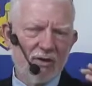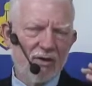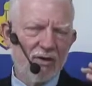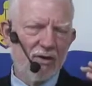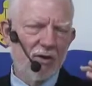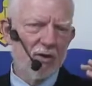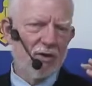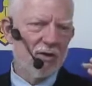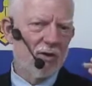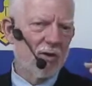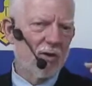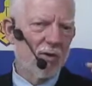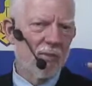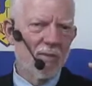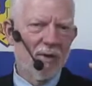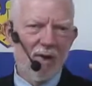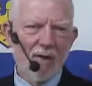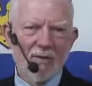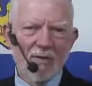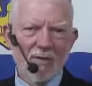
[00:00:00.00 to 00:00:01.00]
just too
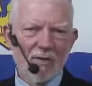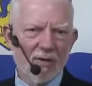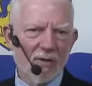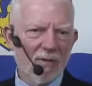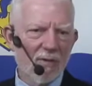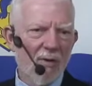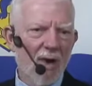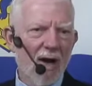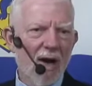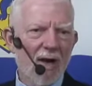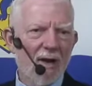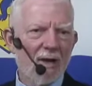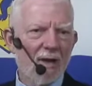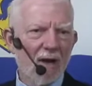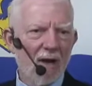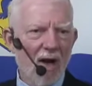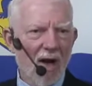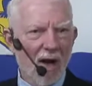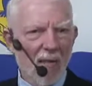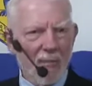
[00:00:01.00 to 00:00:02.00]
big for the mind to
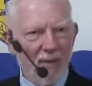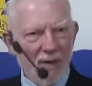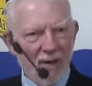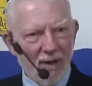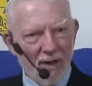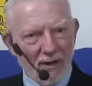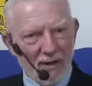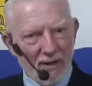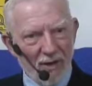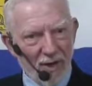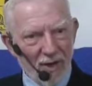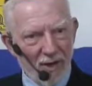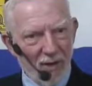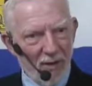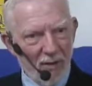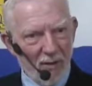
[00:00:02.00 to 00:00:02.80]
comprehend it all.